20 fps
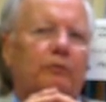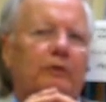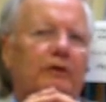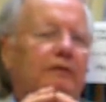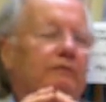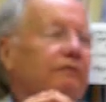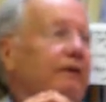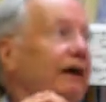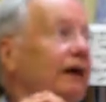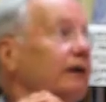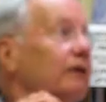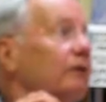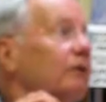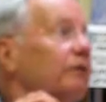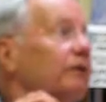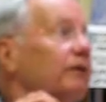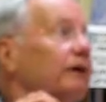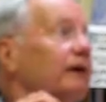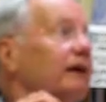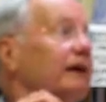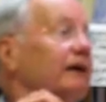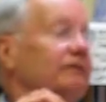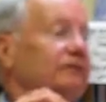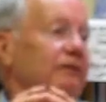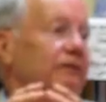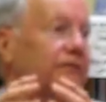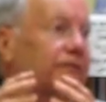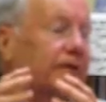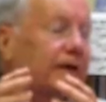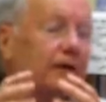we invite on the guest,
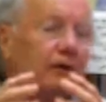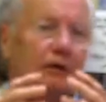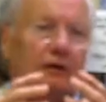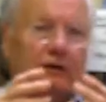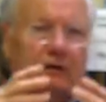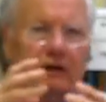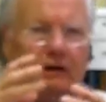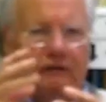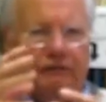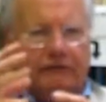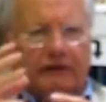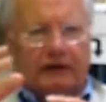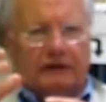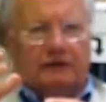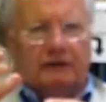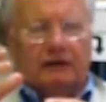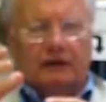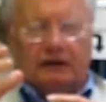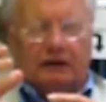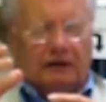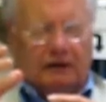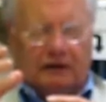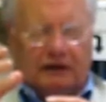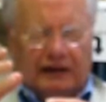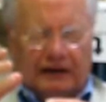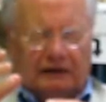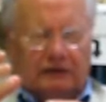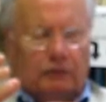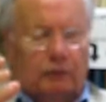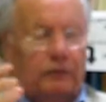if they are
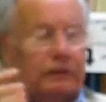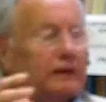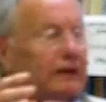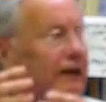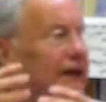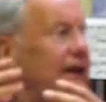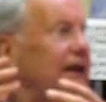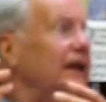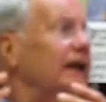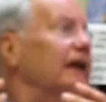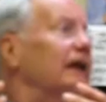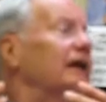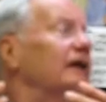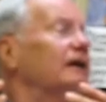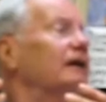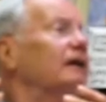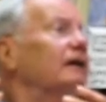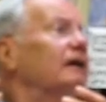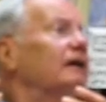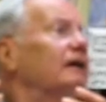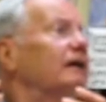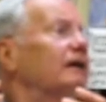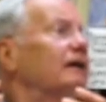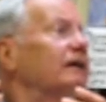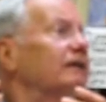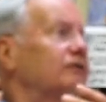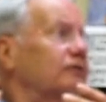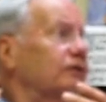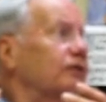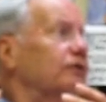connected with any
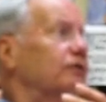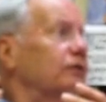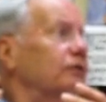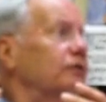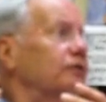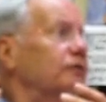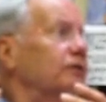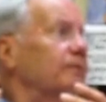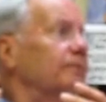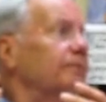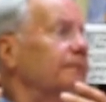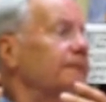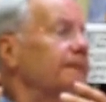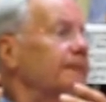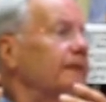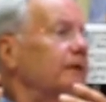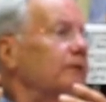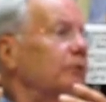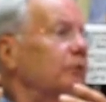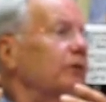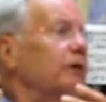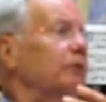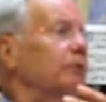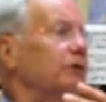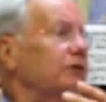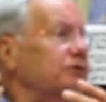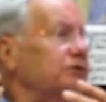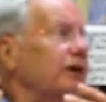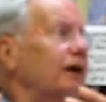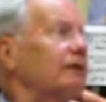institution, we
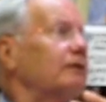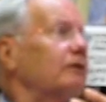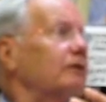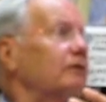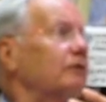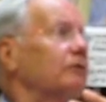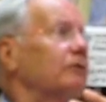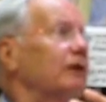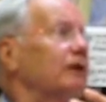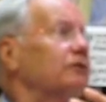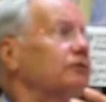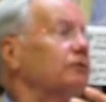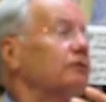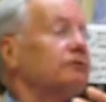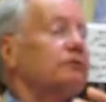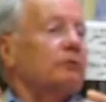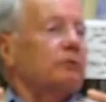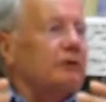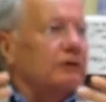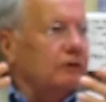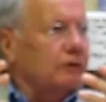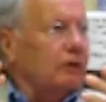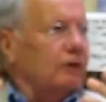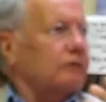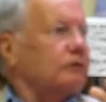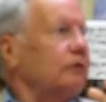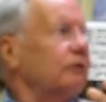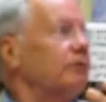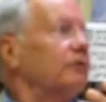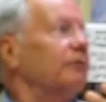check the credentials and we talk
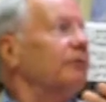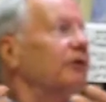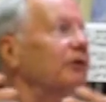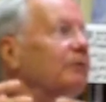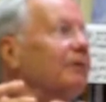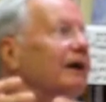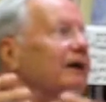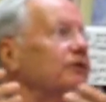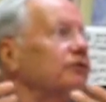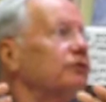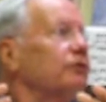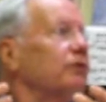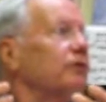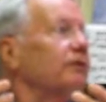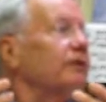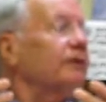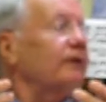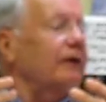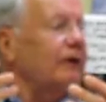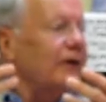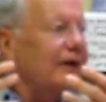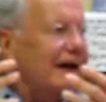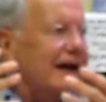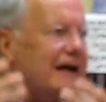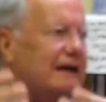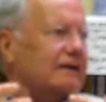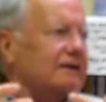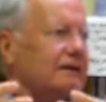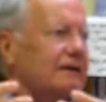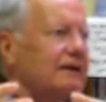to them. We make sure that they are
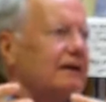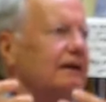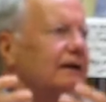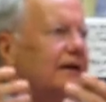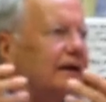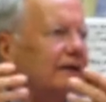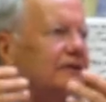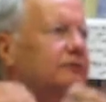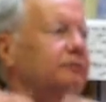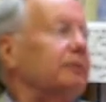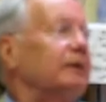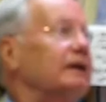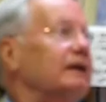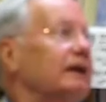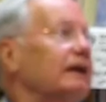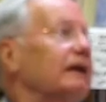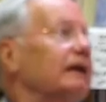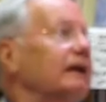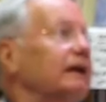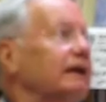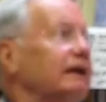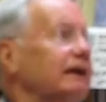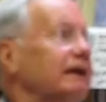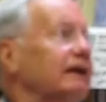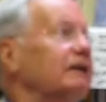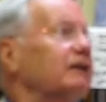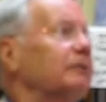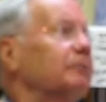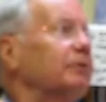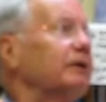acting and speaking
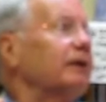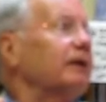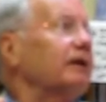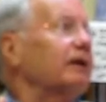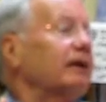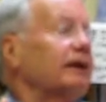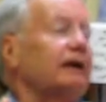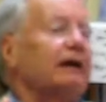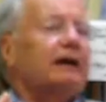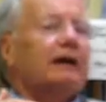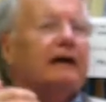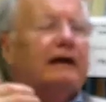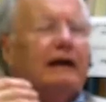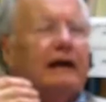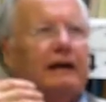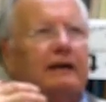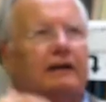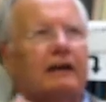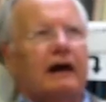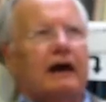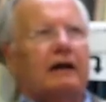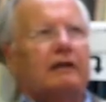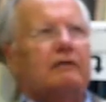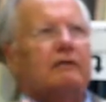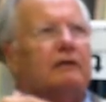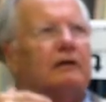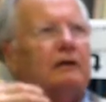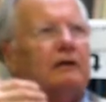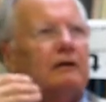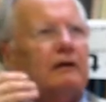independently and not
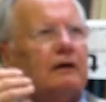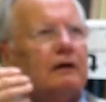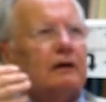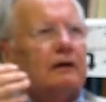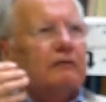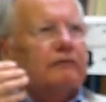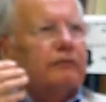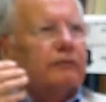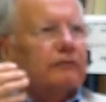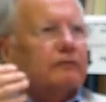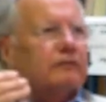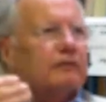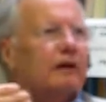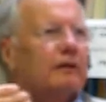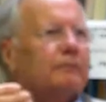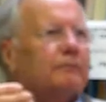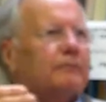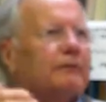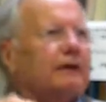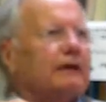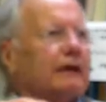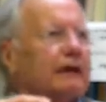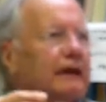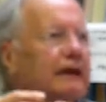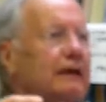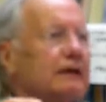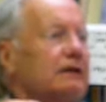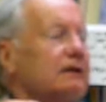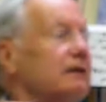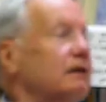for some
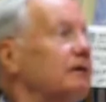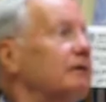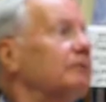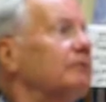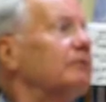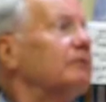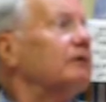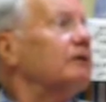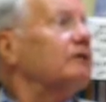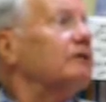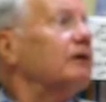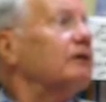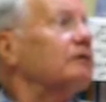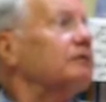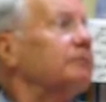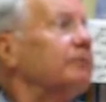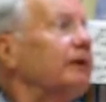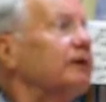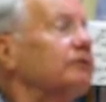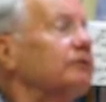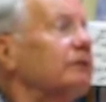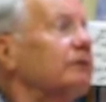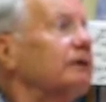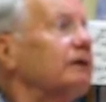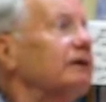hidden specialty.